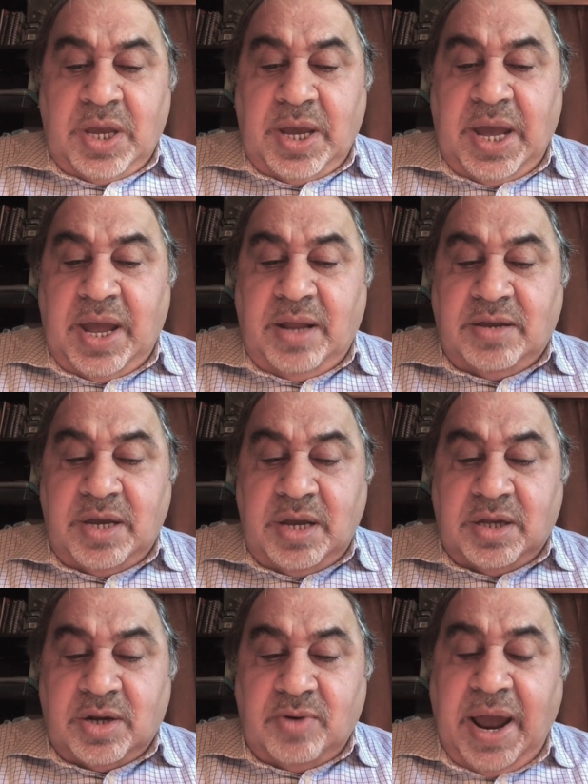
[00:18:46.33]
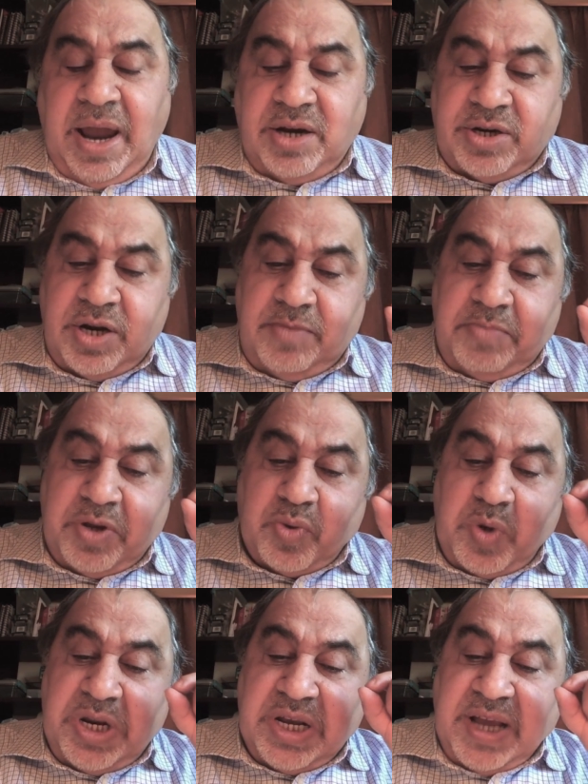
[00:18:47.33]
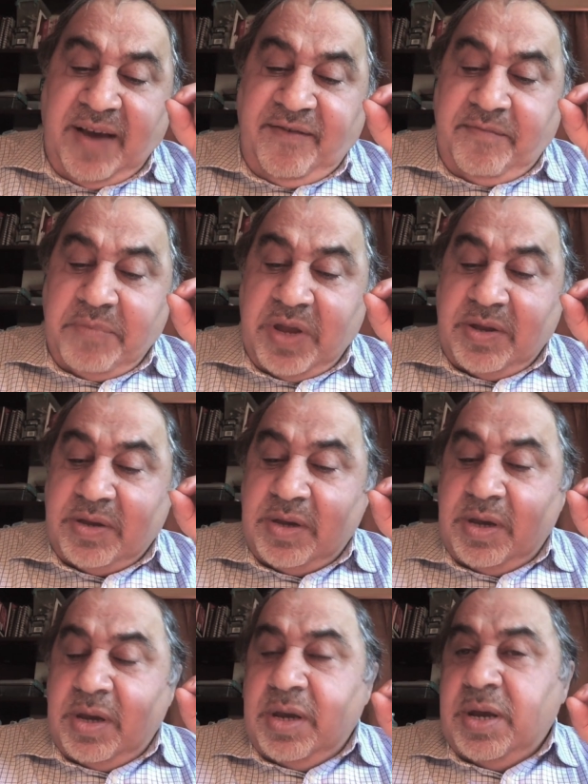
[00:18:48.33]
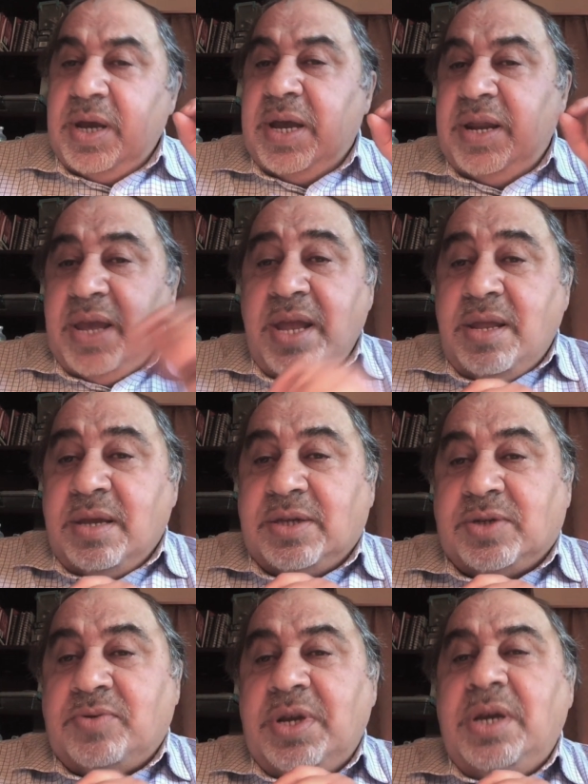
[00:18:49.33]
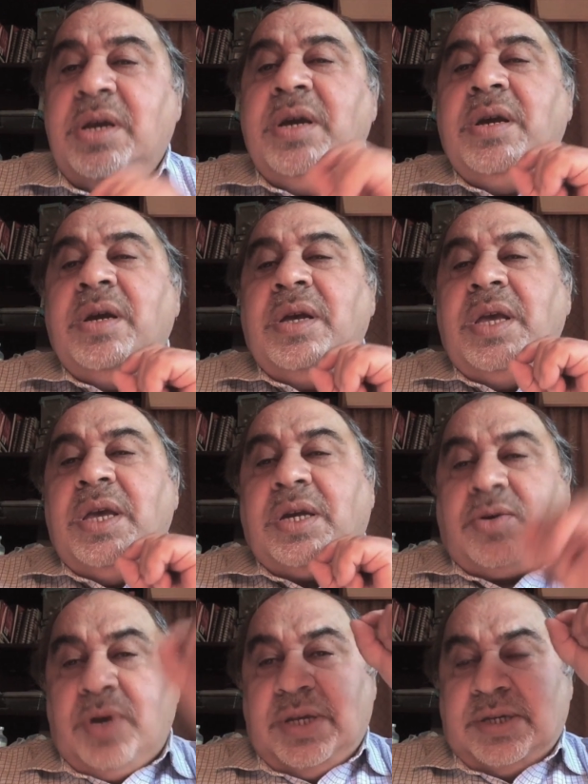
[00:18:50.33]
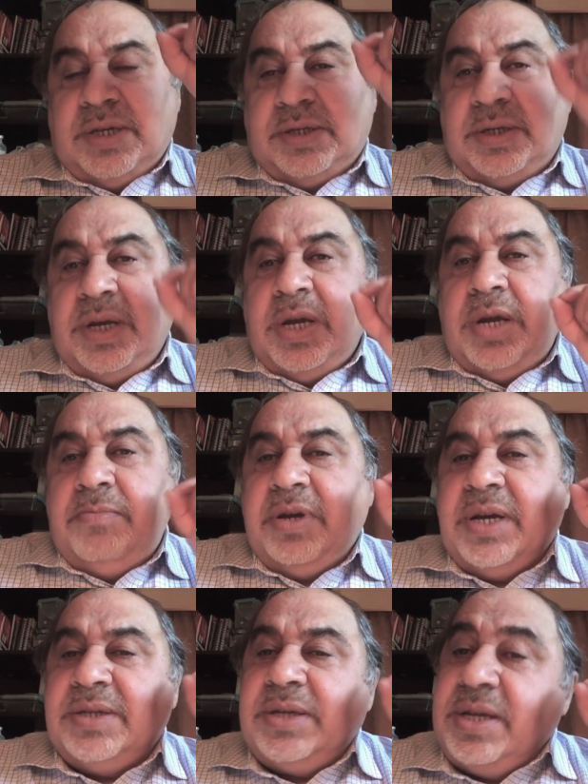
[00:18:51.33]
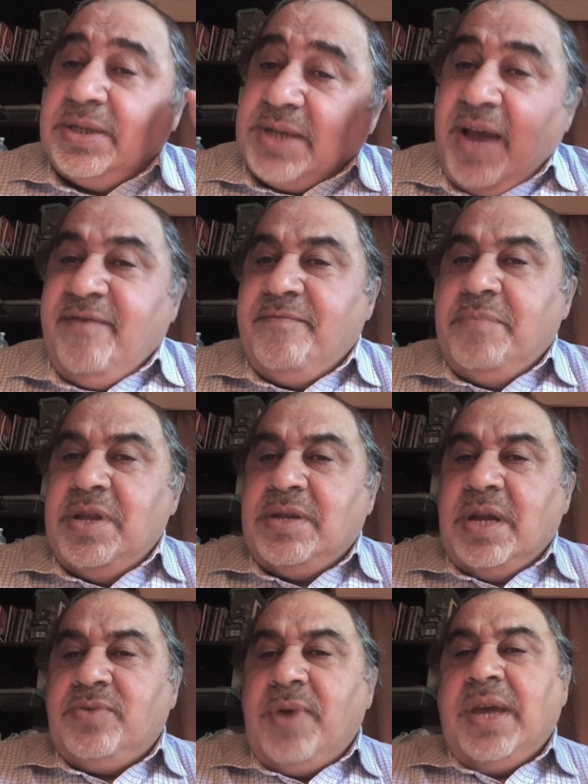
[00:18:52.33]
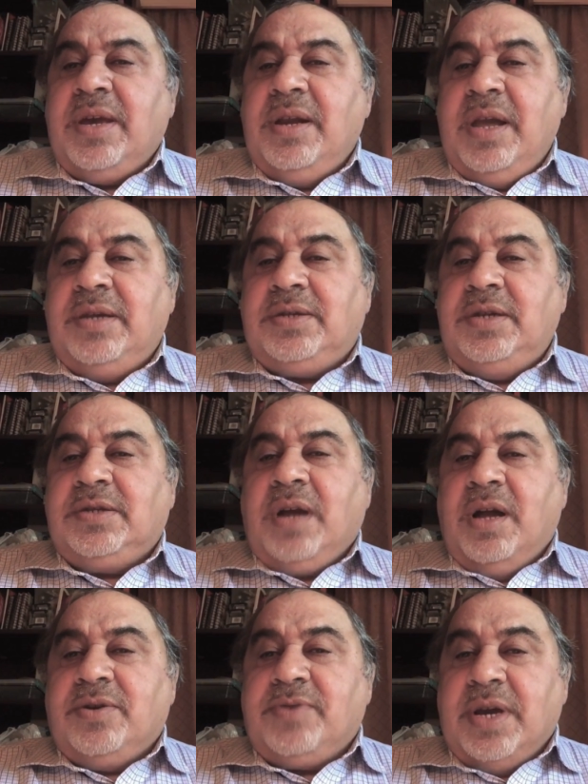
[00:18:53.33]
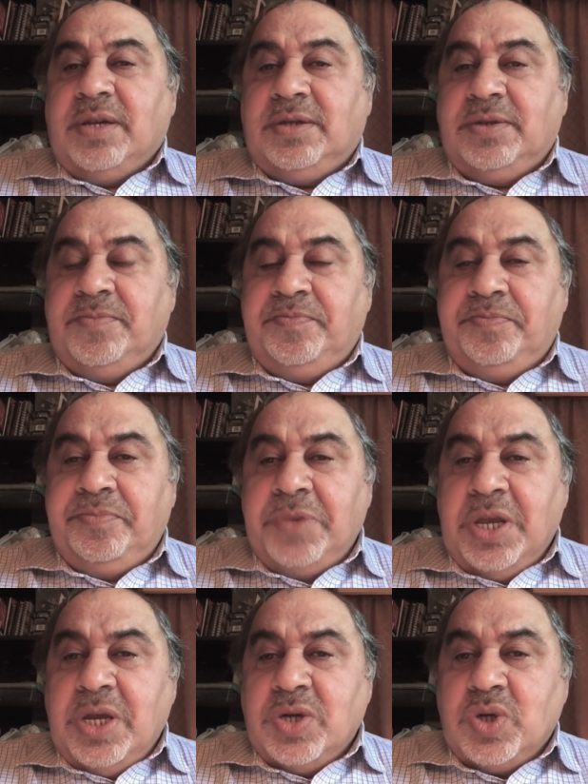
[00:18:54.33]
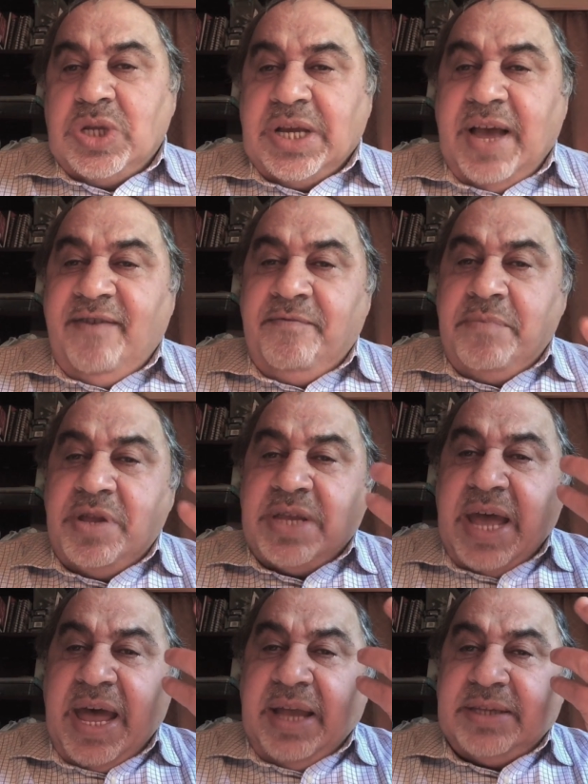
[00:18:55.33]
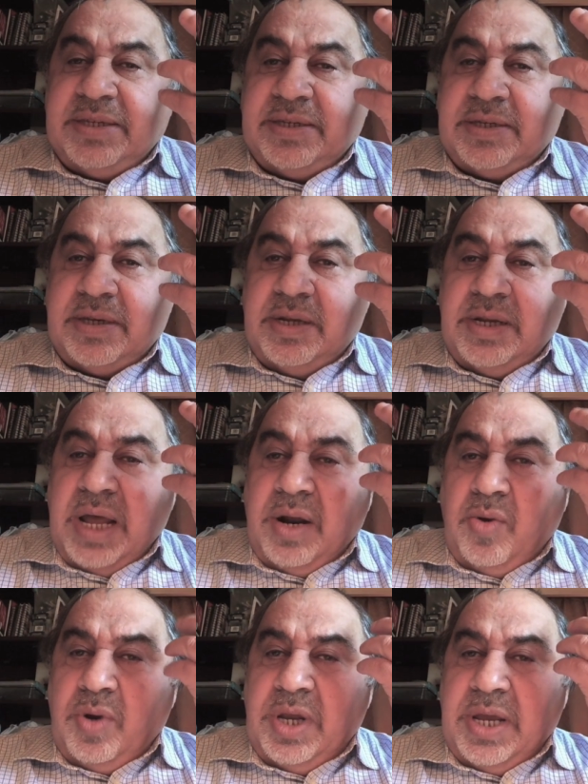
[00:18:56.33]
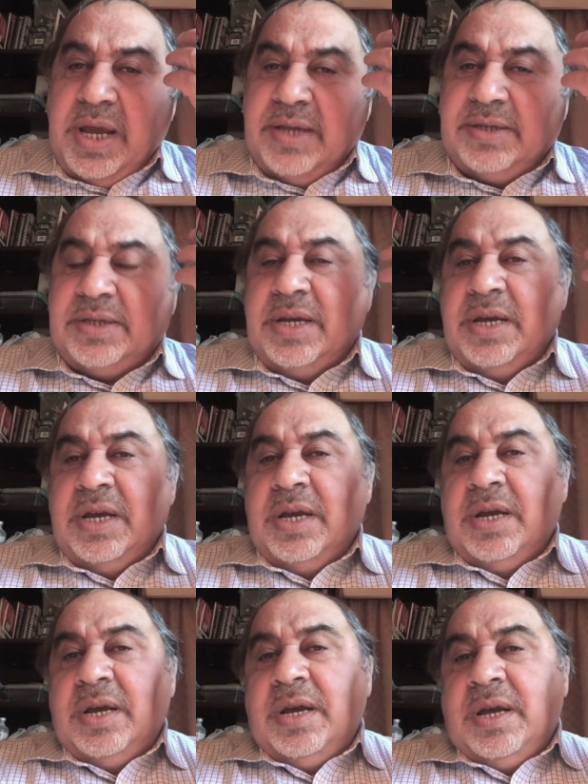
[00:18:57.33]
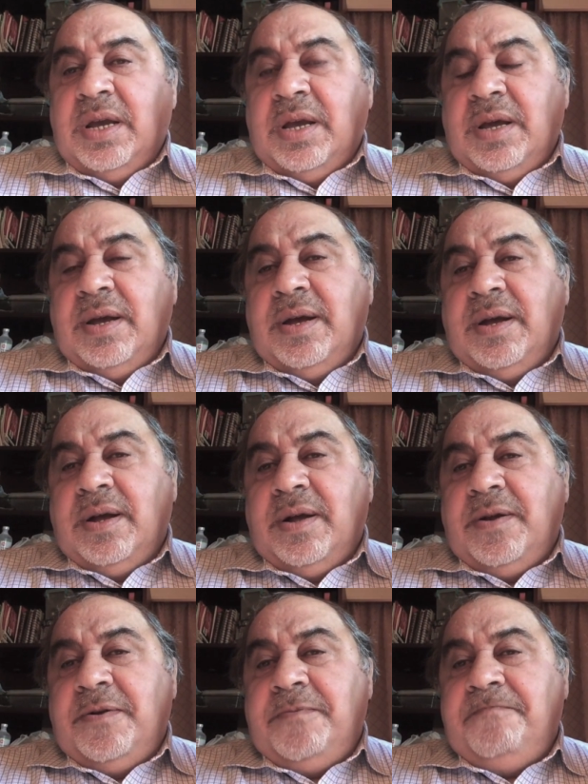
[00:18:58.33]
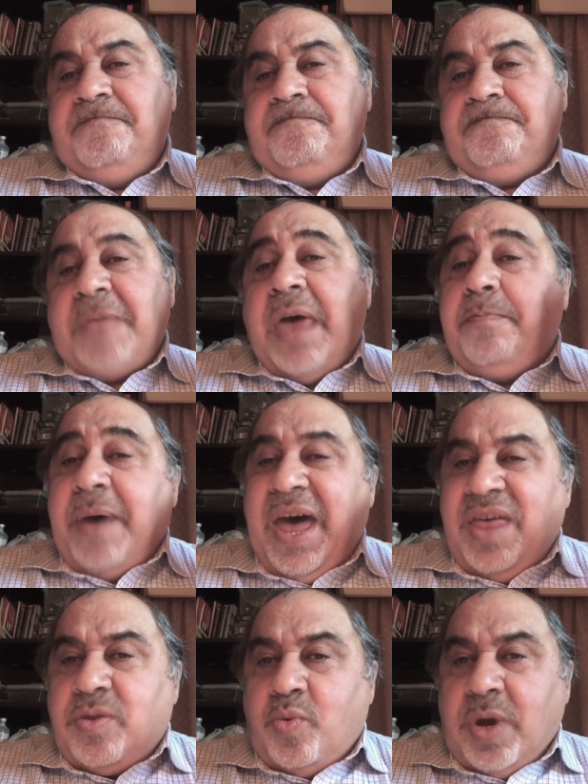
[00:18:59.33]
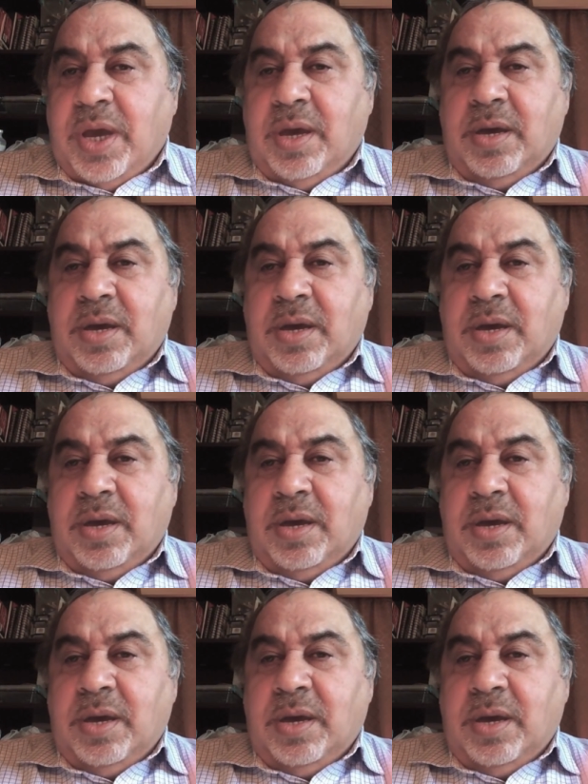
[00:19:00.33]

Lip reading: and the interaction between government and industry increases, because it is government that regulates these contracts. So the government acts not only as a pathway